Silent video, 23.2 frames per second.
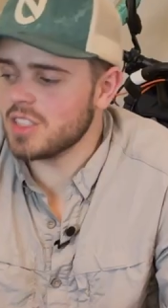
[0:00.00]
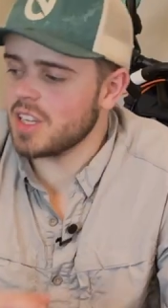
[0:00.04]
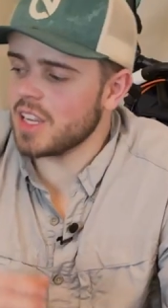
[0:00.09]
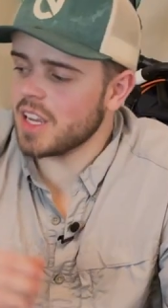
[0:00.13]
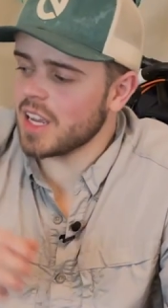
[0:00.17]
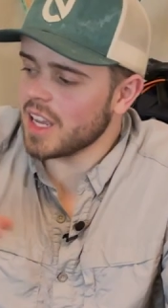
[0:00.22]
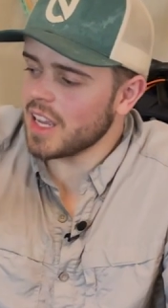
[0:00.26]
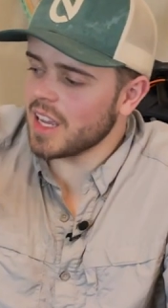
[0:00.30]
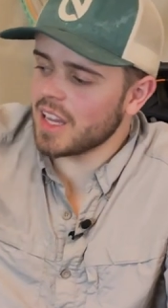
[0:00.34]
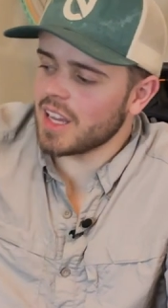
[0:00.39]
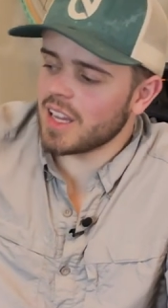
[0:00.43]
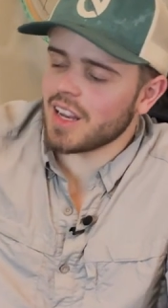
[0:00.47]

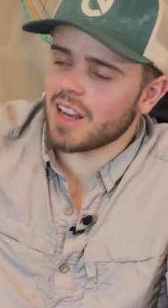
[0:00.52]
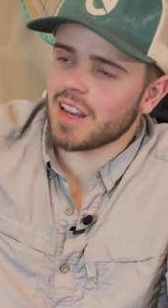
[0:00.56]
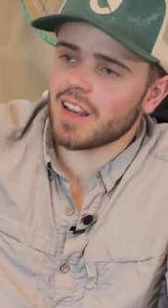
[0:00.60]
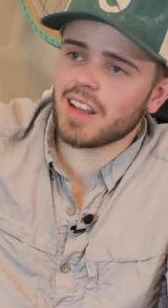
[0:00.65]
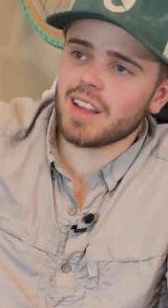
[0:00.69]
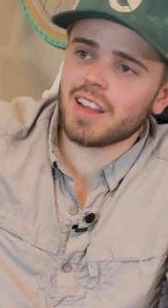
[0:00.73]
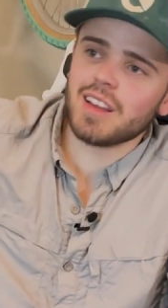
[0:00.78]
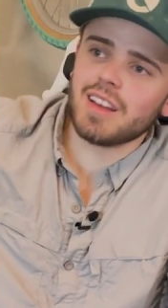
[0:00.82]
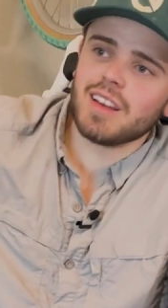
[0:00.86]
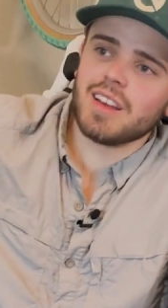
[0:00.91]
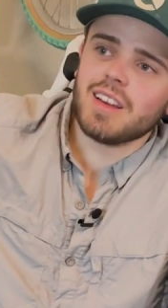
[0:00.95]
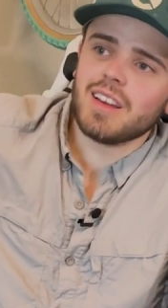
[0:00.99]
And
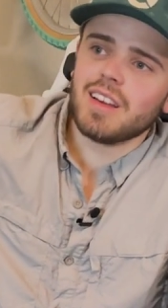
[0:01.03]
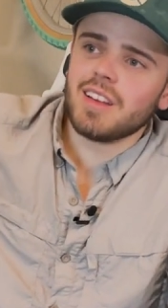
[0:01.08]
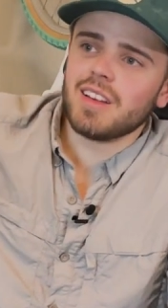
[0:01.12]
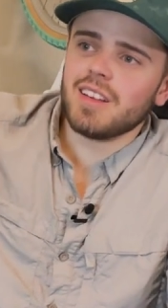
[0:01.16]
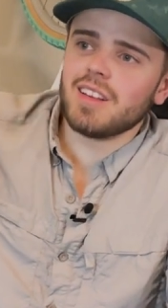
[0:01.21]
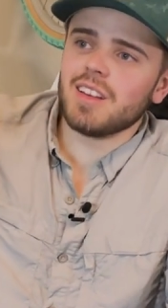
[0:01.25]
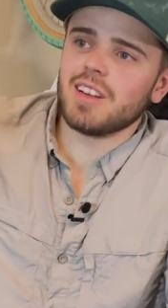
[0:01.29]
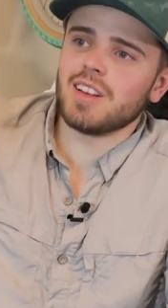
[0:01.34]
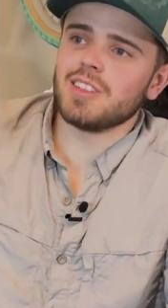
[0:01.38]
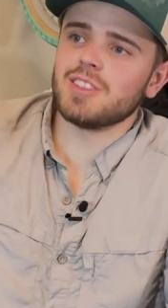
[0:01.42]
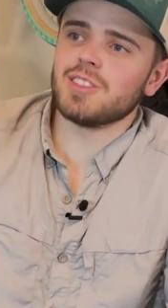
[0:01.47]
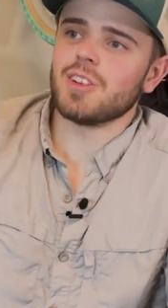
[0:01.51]

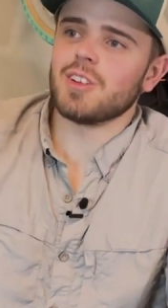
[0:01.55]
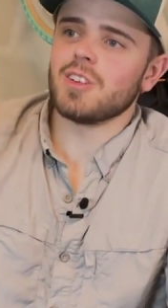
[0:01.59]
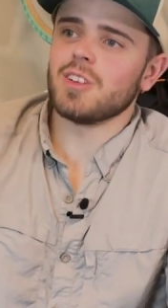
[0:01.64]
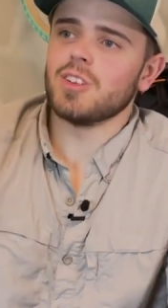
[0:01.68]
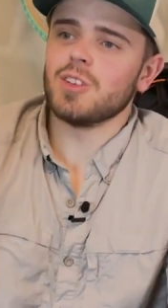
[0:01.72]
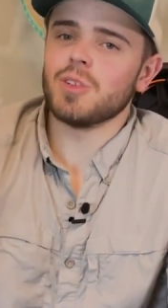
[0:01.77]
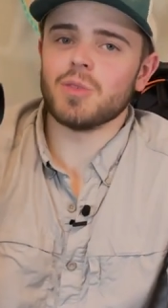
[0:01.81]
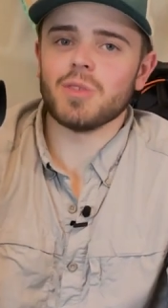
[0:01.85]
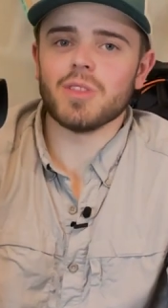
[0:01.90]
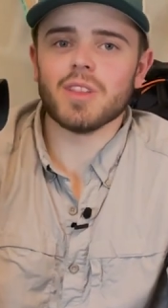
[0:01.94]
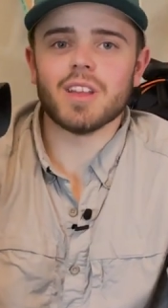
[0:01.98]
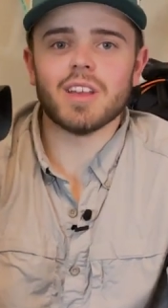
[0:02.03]
I started
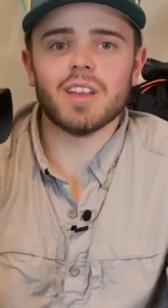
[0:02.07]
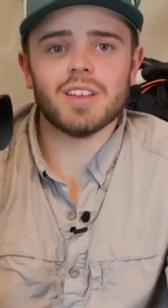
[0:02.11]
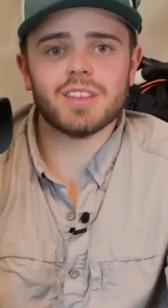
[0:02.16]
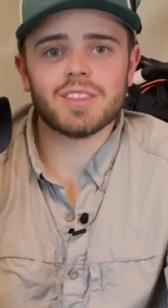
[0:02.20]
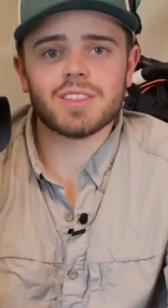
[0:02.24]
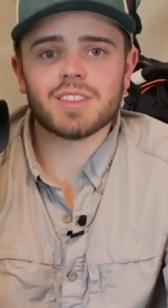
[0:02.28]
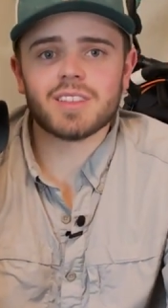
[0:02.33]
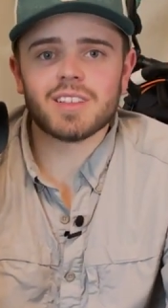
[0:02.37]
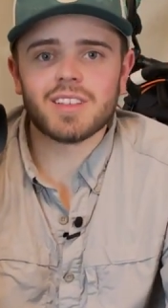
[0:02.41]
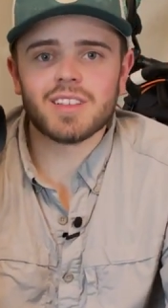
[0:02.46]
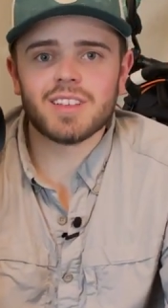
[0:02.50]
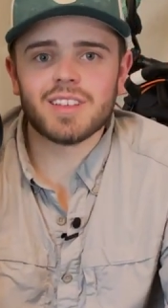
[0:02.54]
doing
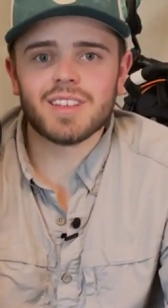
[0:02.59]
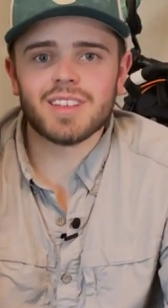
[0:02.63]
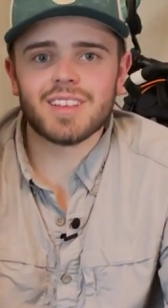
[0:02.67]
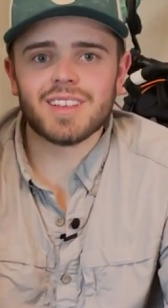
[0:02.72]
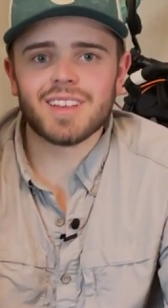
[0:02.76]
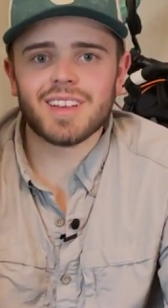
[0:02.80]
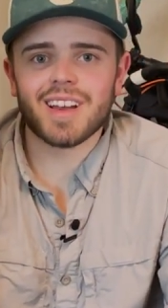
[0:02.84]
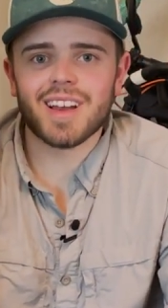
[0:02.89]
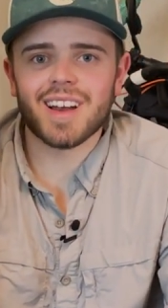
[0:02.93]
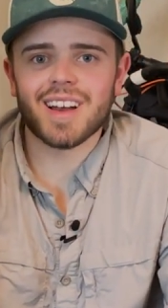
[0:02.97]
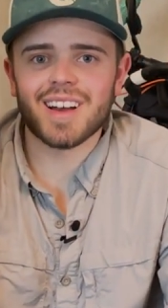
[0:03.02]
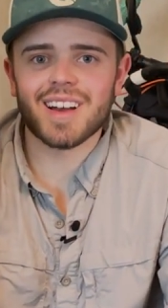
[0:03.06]
this.
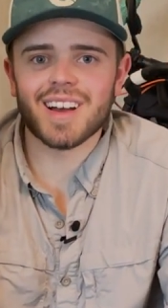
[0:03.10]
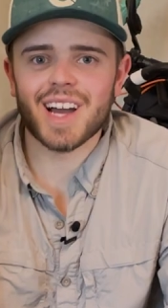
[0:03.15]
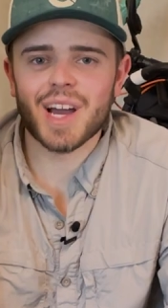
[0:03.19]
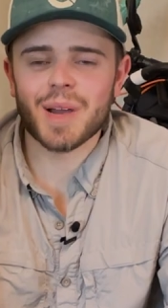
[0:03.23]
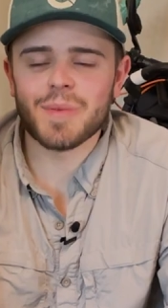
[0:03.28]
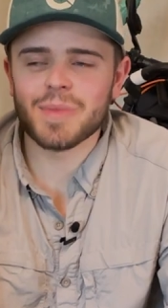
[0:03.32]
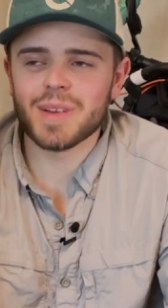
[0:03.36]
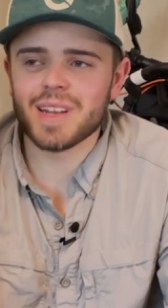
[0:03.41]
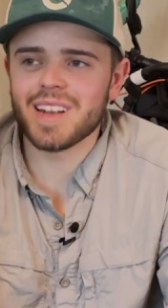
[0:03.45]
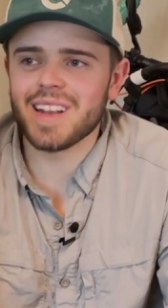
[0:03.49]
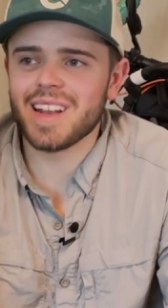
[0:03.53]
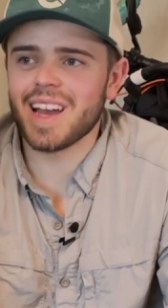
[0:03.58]
Uh, I'm
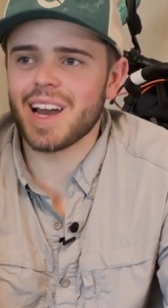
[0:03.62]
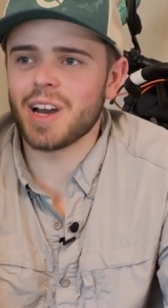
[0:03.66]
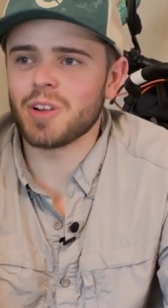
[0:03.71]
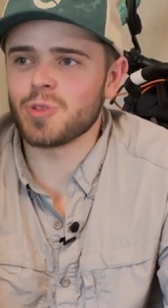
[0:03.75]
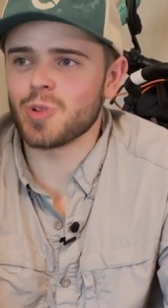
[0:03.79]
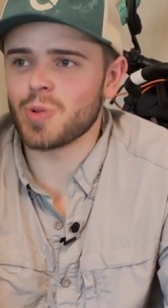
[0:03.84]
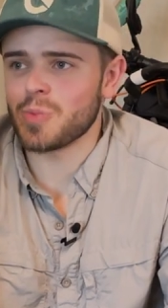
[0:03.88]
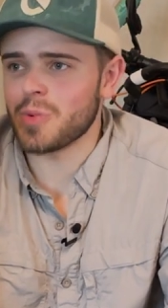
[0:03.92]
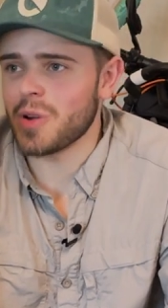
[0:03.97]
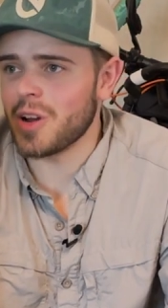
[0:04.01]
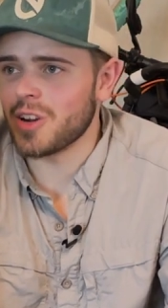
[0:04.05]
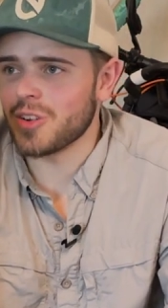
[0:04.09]
an outdoor
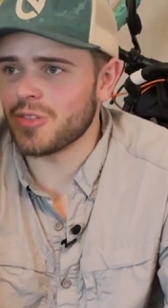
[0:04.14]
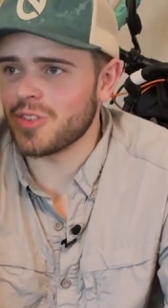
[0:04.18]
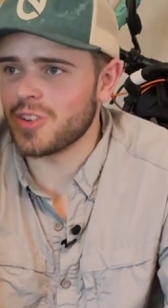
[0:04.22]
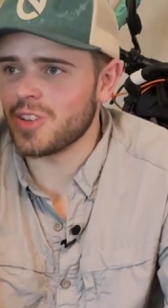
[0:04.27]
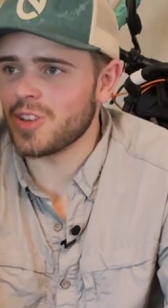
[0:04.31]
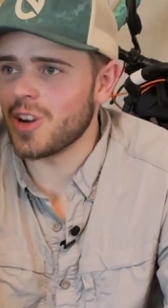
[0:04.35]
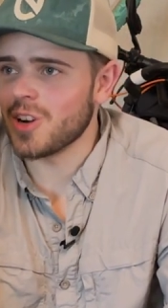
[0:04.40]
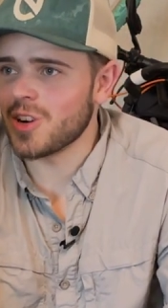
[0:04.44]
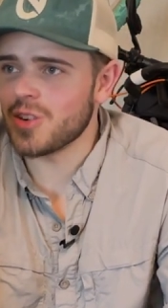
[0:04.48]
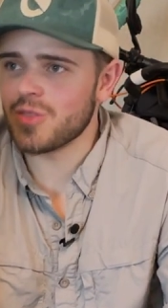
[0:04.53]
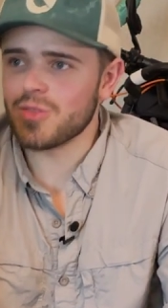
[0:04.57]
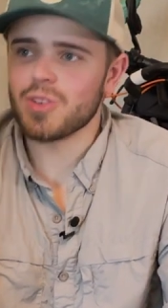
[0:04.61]
product
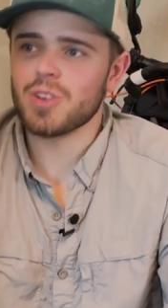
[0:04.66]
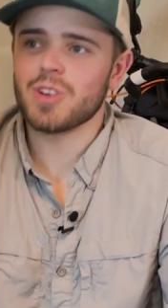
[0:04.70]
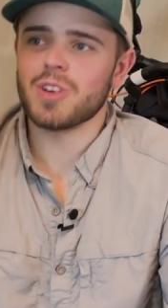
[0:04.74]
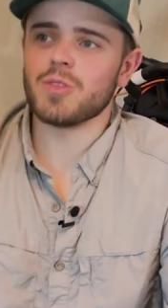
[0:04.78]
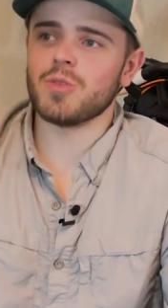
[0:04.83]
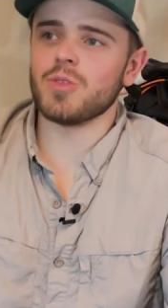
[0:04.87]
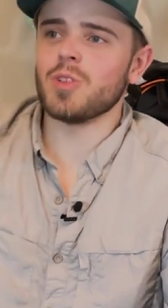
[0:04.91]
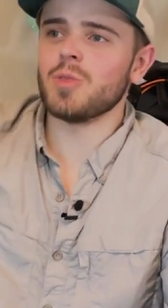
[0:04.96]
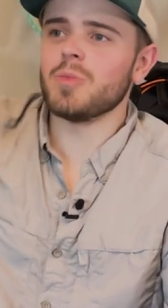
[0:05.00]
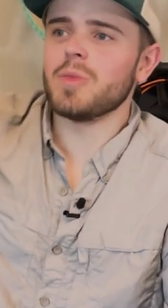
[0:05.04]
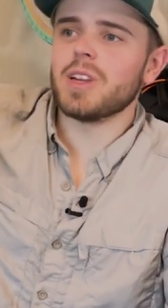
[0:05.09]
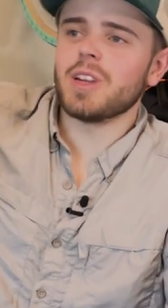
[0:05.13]
photographer and a
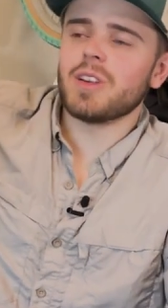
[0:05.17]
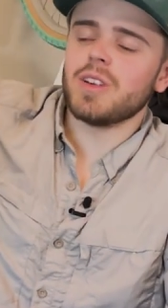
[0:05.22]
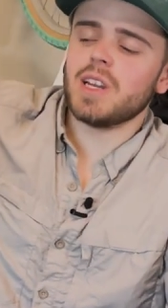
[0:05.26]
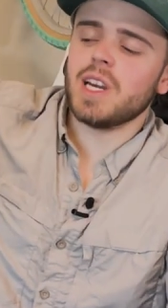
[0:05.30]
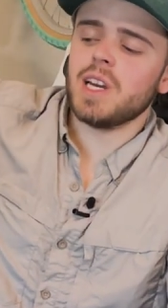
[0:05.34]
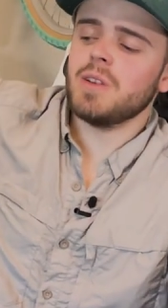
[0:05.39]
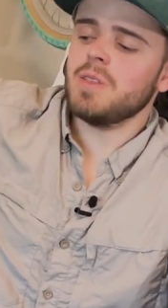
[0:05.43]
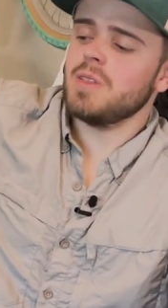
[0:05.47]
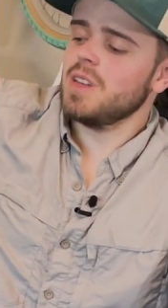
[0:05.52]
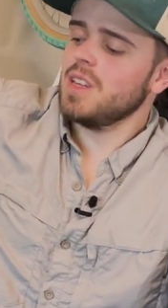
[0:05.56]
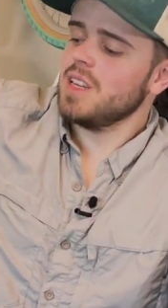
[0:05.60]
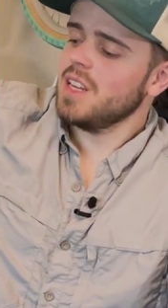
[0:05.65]
filmmaker now.